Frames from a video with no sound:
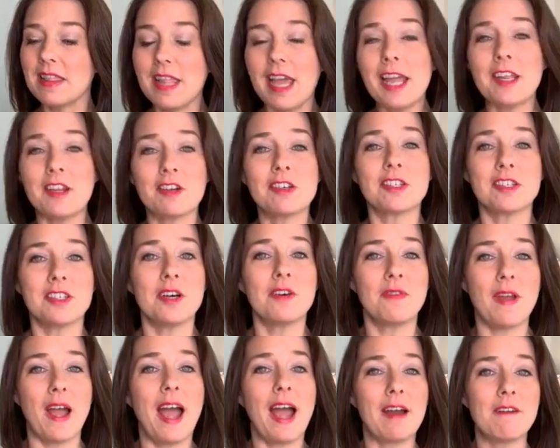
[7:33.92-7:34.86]
And let
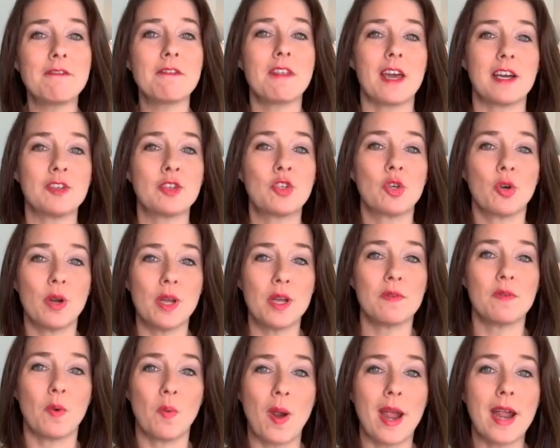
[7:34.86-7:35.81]
yourself have that
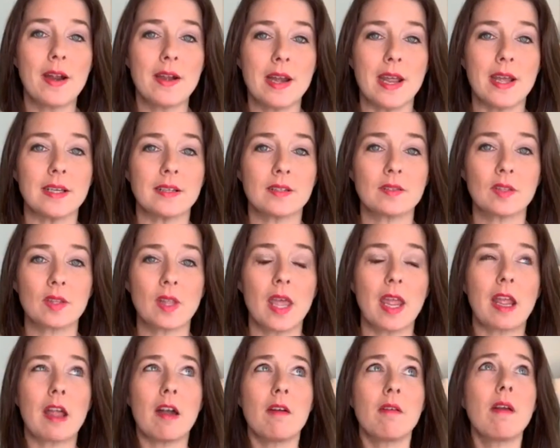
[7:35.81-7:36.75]
joy of awareness.
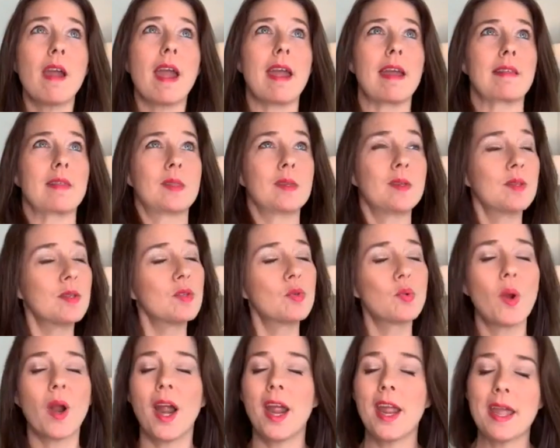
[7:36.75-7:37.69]
Like, okay, this
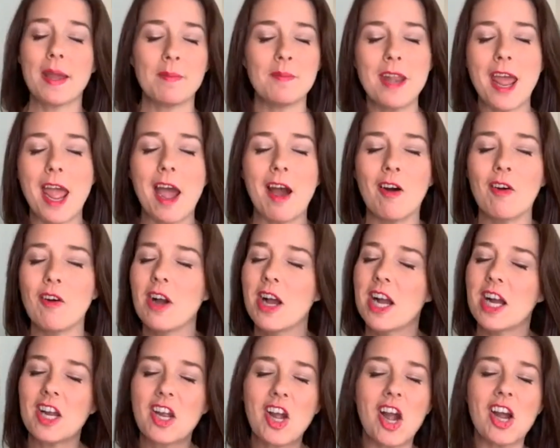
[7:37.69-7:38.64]
is where I am now.
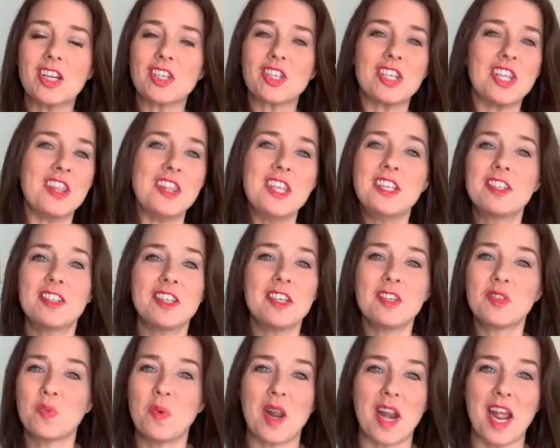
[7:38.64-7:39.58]
Gosh, and
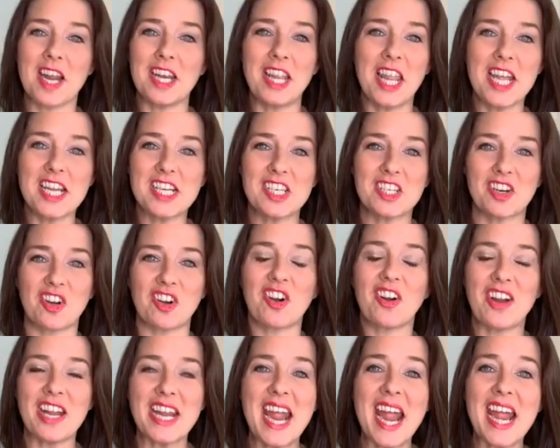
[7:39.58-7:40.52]
this is what I'd like to
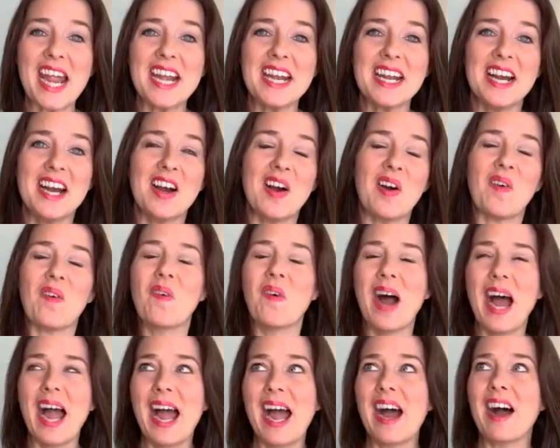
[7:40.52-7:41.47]
create.
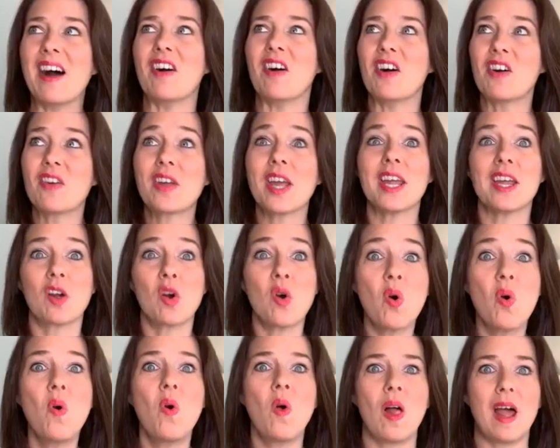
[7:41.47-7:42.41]
Wow, okay,
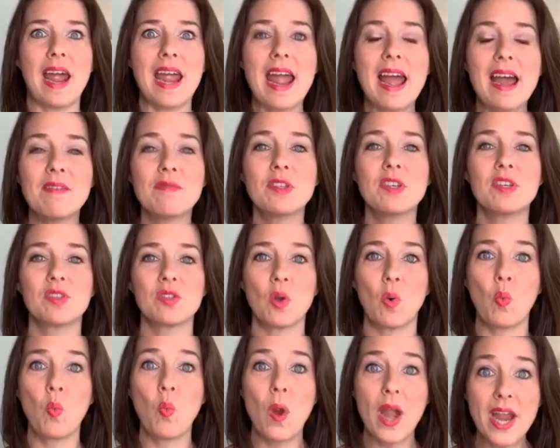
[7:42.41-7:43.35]
cool. I have
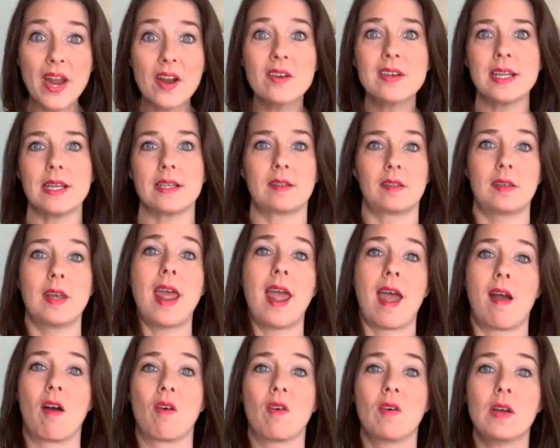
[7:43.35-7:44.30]
this awareness
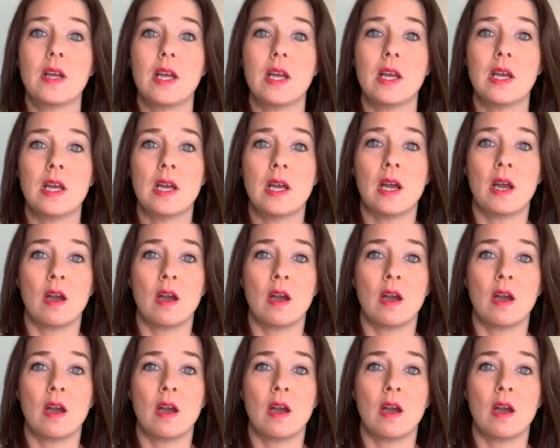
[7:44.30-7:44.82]
now